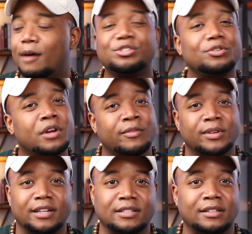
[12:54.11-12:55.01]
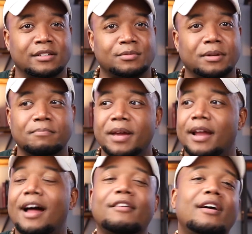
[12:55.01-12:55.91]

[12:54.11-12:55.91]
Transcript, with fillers: I'm sure you can relate to this, but man,